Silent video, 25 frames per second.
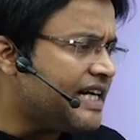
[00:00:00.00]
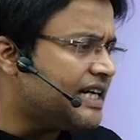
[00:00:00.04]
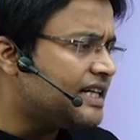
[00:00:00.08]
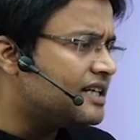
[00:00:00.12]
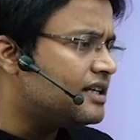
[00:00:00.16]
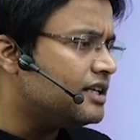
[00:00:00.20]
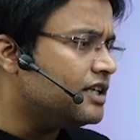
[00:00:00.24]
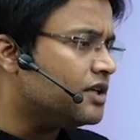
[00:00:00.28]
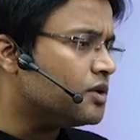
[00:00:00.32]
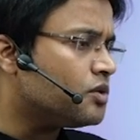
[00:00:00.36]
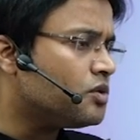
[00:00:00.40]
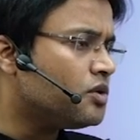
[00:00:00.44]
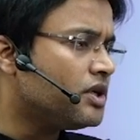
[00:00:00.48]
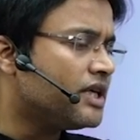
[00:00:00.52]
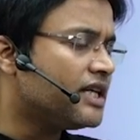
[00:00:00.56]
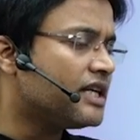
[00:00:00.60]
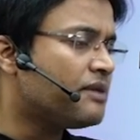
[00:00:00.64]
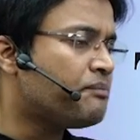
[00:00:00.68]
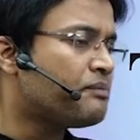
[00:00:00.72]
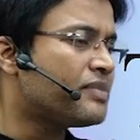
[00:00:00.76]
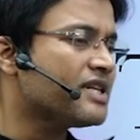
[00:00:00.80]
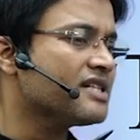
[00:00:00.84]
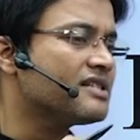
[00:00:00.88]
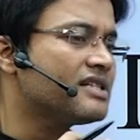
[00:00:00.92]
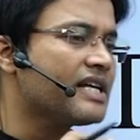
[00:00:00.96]
you know, in a
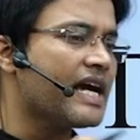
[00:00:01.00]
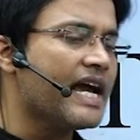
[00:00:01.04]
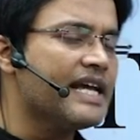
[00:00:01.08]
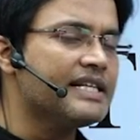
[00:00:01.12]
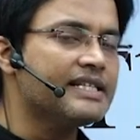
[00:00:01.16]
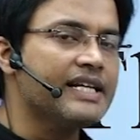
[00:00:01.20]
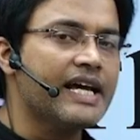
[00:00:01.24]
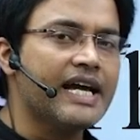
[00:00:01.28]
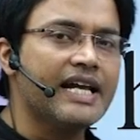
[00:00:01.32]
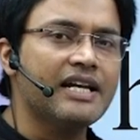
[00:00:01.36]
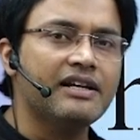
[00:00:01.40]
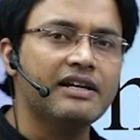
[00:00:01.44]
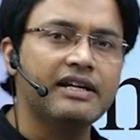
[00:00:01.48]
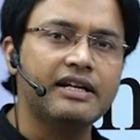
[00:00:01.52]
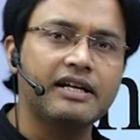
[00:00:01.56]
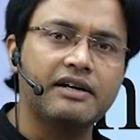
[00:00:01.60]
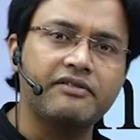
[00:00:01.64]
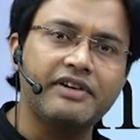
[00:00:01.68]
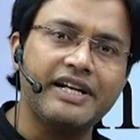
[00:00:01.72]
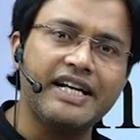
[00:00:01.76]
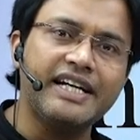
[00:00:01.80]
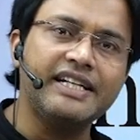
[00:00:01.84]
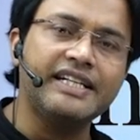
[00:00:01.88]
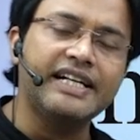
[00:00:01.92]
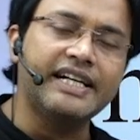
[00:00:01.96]
precise and in a
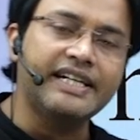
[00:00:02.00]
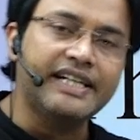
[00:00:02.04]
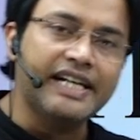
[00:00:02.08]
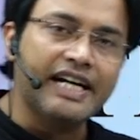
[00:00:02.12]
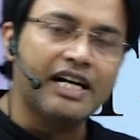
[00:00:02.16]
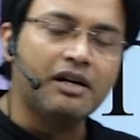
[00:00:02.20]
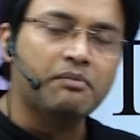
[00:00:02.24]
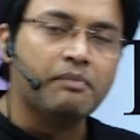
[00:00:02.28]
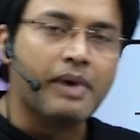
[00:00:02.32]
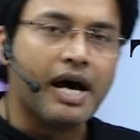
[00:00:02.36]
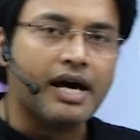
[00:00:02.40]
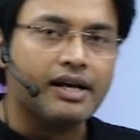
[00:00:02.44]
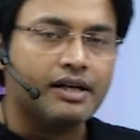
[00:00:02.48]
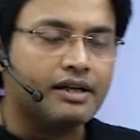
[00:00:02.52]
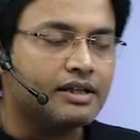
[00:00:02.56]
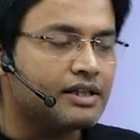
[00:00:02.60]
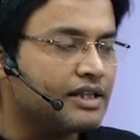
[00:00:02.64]
very detailed manner,